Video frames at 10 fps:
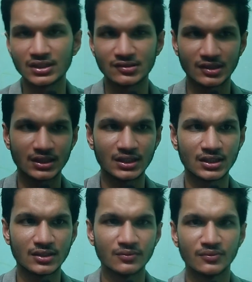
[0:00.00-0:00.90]
inside it.
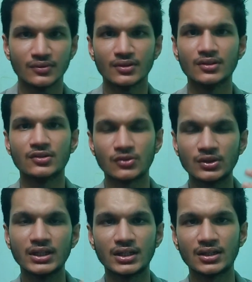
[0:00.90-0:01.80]
So
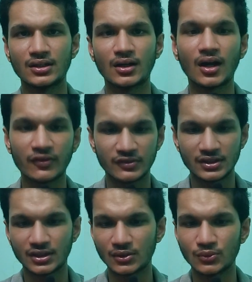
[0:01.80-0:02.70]
then
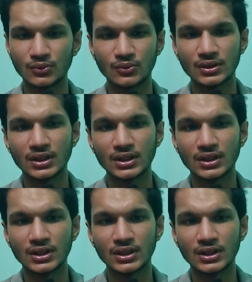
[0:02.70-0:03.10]
after now